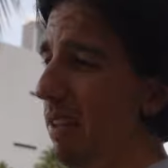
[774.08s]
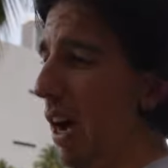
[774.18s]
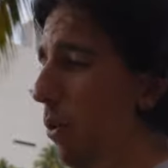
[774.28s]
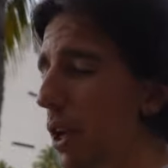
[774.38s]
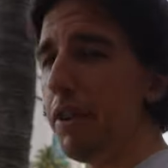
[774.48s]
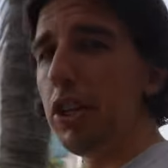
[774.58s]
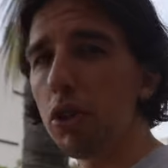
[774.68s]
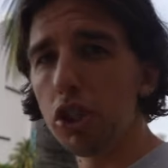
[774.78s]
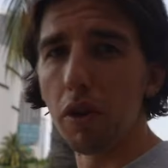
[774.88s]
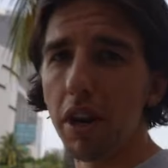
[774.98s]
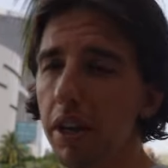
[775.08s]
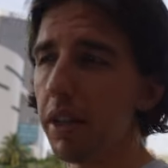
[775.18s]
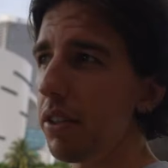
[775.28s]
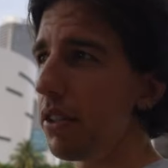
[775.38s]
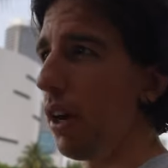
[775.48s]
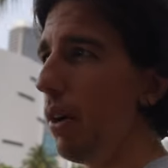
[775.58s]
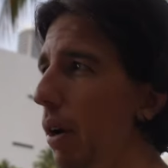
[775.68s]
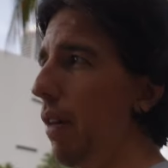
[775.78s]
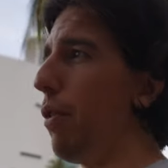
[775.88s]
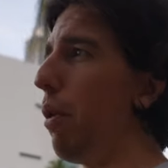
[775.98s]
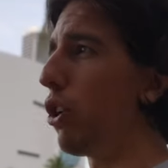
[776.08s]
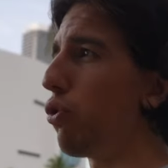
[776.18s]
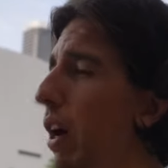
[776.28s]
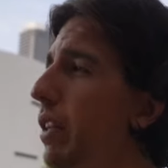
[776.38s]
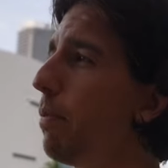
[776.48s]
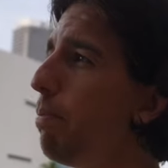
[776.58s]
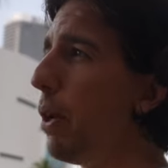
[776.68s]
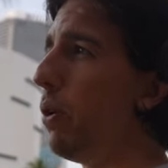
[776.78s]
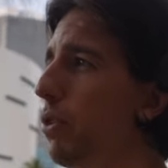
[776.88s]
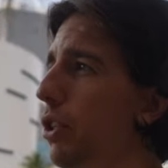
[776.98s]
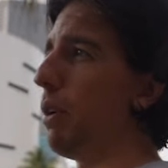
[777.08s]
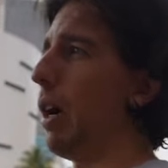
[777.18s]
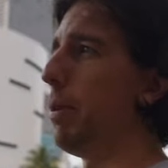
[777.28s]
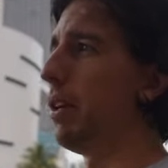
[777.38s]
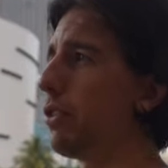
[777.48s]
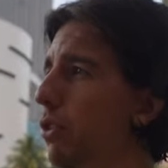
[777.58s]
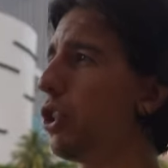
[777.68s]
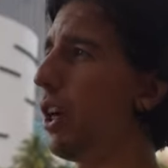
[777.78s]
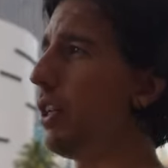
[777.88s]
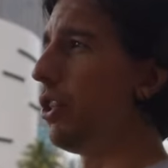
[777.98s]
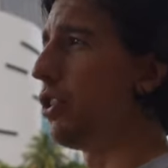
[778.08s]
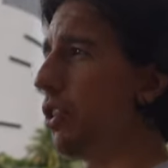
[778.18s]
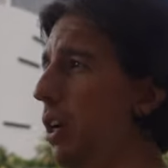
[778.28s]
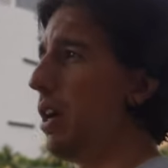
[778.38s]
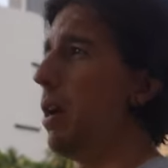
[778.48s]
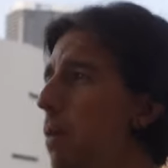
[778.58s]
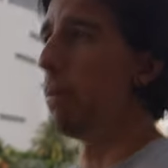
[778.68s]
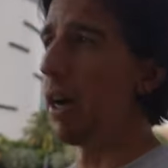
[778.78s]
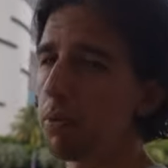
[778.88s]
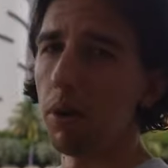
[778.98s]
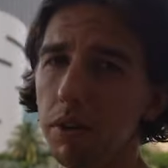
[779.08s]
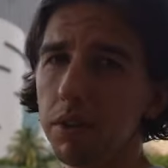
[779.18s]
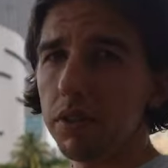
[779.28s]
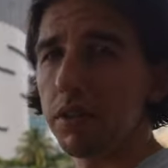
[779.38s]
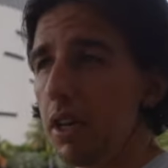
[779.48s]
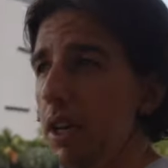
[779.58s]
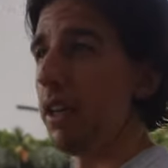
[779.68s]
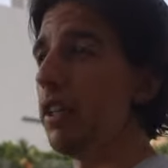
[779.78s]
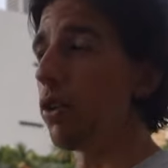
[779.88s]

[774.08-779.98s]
I wouldn't even enjoy training. So if you are trying to build new habits or change bad ones, you need